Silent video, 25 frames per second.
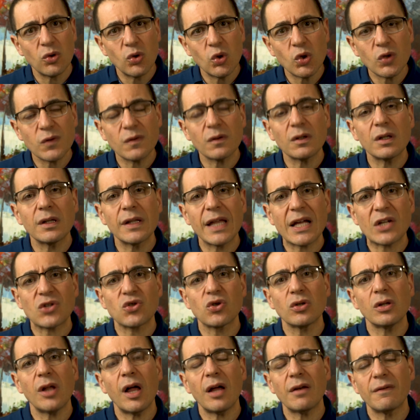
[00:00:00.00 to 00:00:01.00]
useful
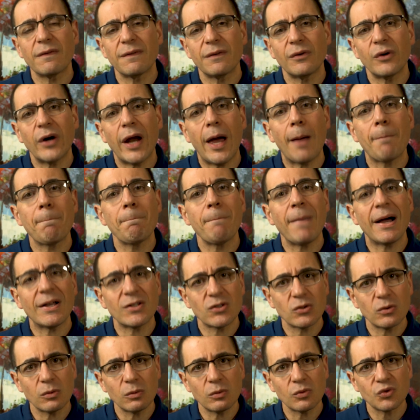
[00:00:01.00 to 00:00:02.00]
electrolyte for our
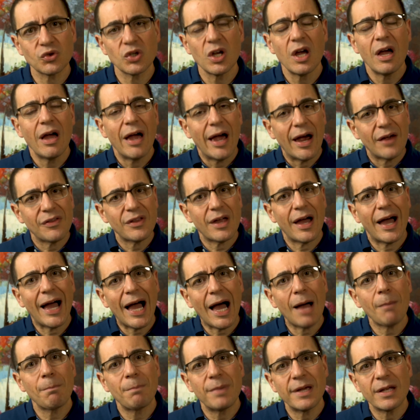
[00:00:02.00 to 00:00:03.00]
muscles, and the
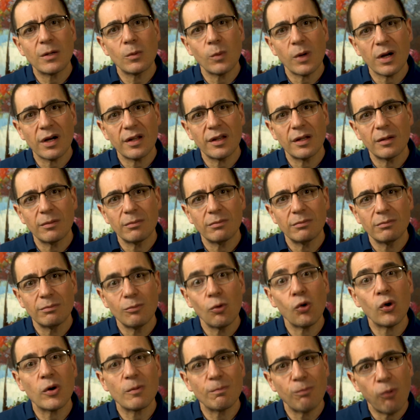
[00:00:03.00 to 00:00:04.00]
heart, being one of the
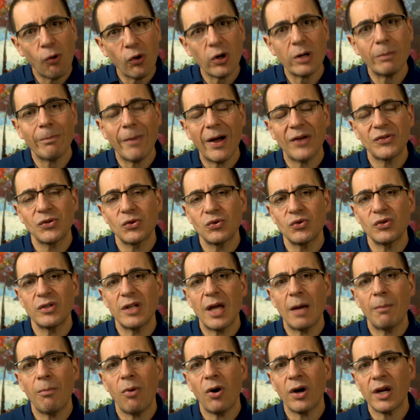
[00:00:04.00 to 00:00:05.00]
more important muscles in
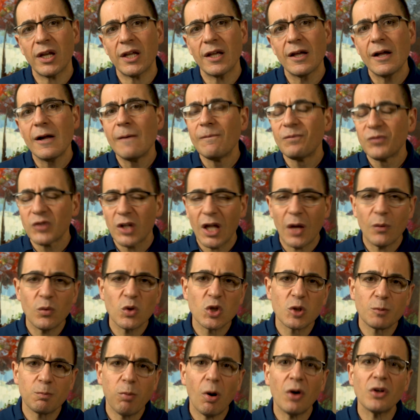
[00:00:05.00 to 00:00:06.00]
our body, can
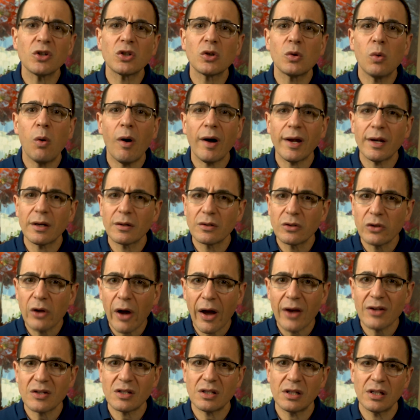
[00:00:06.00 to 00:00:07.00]
respond quite
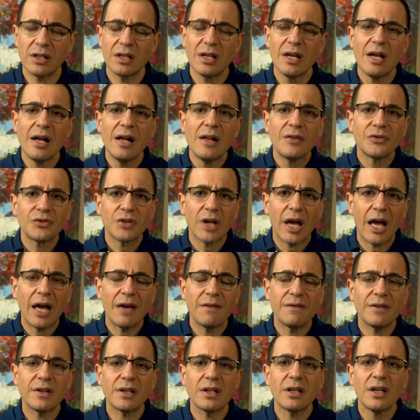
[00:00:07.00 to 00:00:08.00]
nicely to
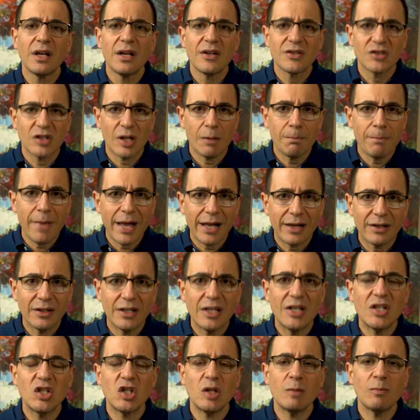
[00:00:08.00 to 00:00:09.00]
having some
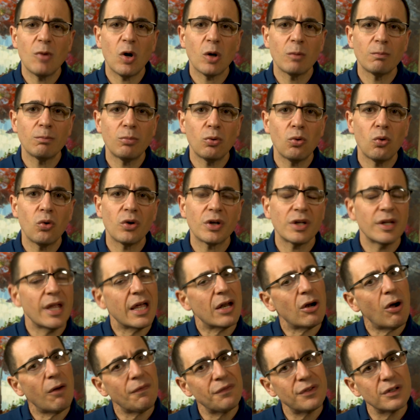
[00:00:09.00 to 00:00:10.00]
magnesium on board, and
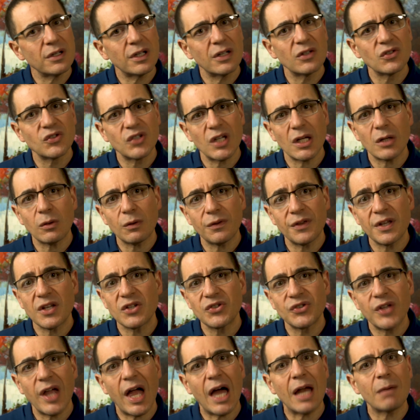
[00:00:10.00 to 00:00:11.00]
that often can settle
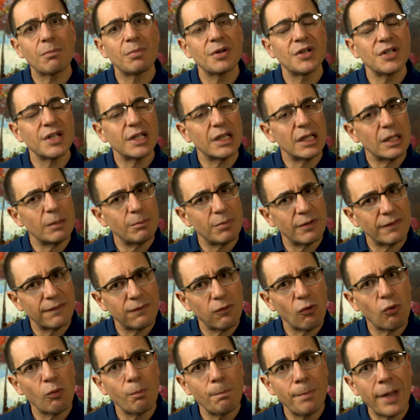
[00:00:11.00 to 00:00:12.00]
things down, particularly
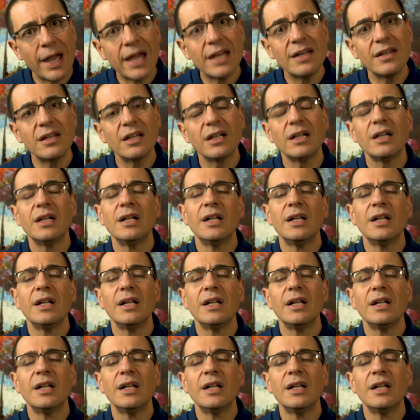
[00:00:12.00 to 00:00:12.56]
before bed,